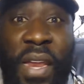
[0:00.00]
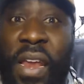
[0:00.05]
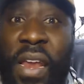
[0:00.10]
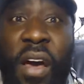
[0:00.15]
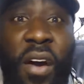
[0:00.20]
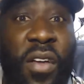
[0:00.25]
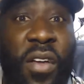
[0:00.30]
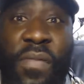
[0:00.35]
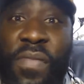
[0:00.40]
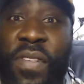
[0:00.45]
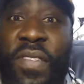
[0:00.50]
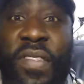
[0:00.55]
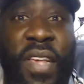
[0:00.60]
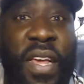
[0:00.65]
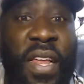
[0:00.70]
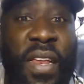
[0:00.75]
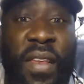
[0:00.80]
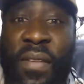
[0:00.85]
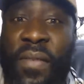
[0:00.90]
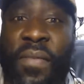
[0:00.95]
and all of a
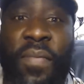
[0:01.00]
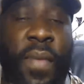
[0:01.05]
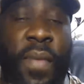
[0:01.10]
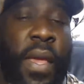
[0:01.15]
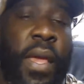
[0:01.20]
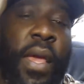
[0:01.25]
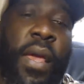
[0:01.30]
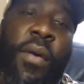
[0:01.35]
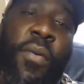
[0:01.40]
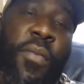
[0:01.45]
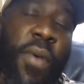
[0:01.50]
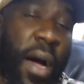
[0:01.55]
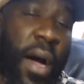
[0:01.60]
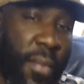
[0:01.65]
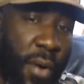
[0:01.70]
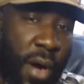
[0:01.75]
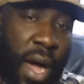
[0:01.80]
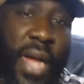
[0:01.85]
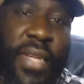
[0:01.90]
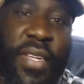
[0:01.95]
sudden,
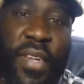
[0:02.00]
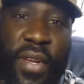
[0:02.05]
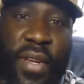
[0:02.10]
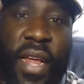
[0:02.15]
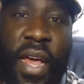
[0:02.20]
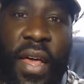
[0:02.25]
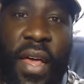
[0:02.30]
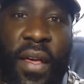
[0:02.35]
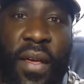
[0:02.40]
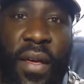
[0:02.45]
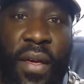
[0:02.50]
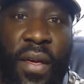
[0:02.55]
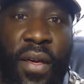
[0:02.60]
watch it now.